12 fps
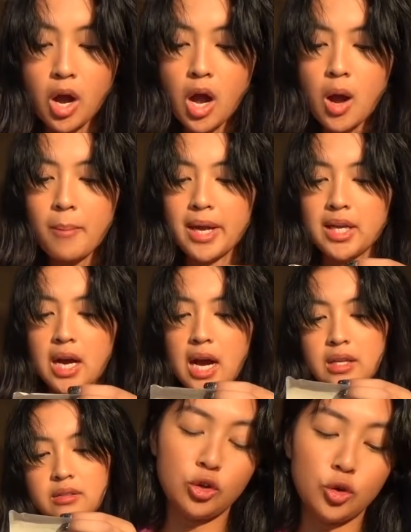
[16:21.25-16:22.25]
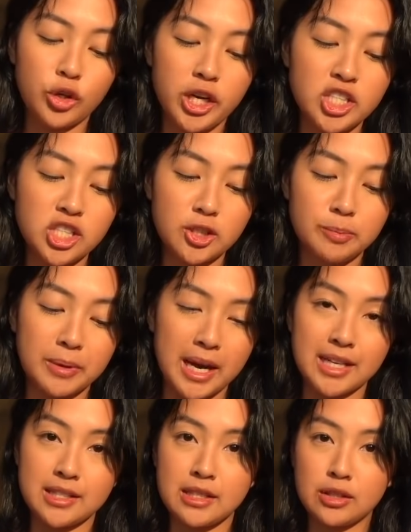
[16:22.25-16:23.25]
Oh my god! Yung original
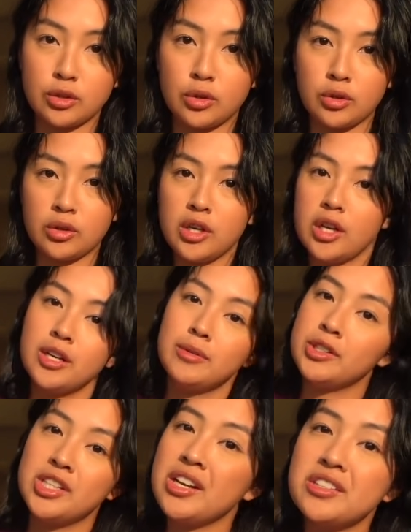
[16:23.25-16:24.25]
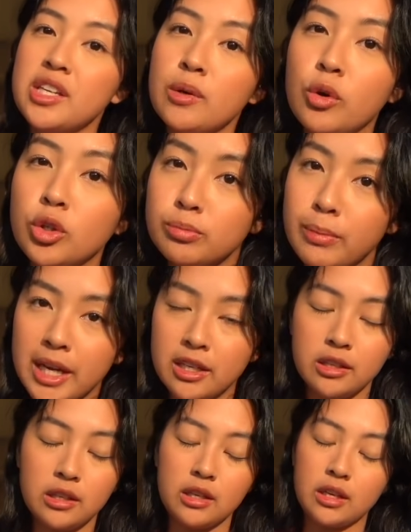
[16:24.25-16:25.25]
price nito, Chelsea won't
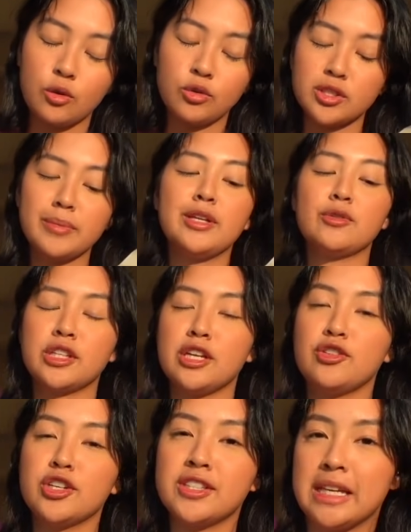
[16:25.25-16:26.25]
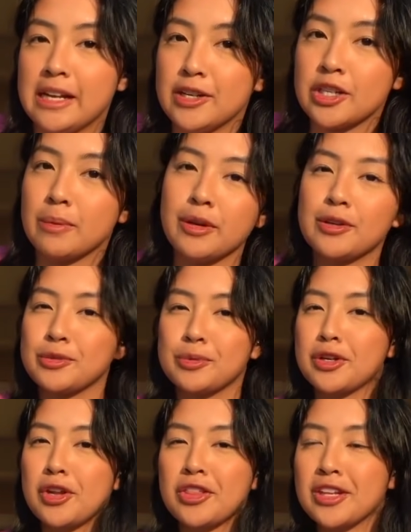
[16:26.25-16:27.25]
mind kung sabihin ko sa inyo na sale siya. Because
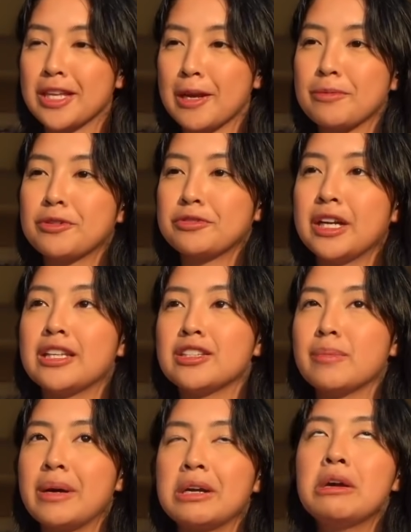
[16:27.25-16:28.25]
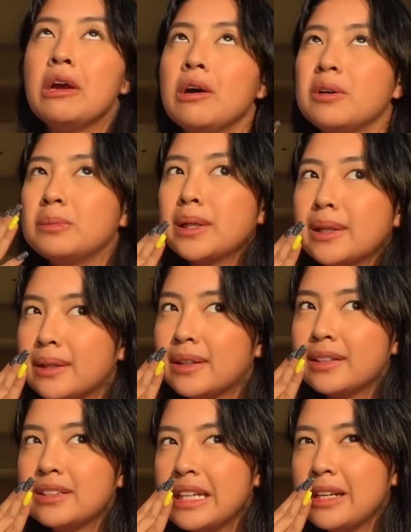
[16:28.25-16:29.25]
we're not that type of friends na parang, oh my
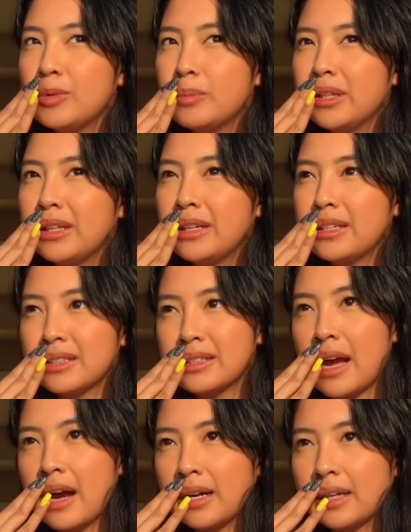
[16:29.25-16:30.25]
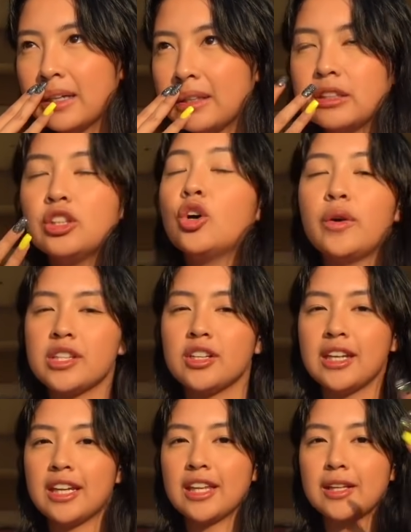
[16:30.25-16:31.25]
god, sale yung binila niya sa akin. No, it's
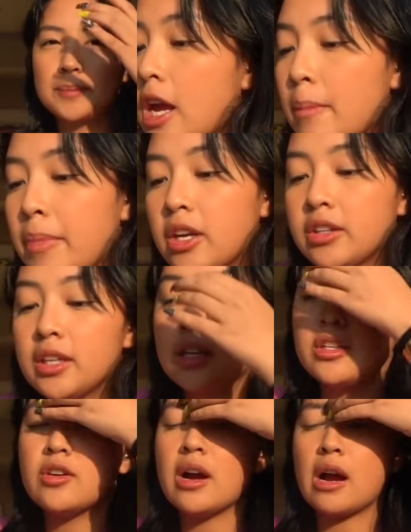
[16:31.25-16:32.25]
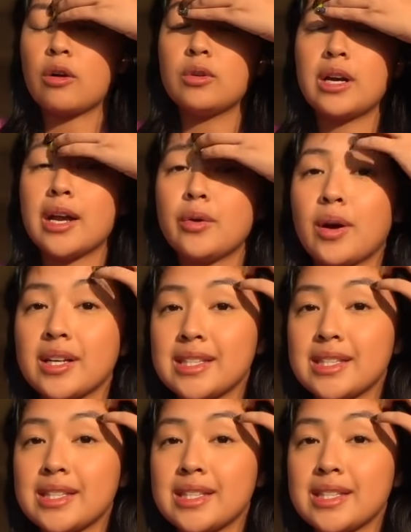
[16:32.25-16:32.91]
not like that. Pero tingnan nyo ha, kung gaano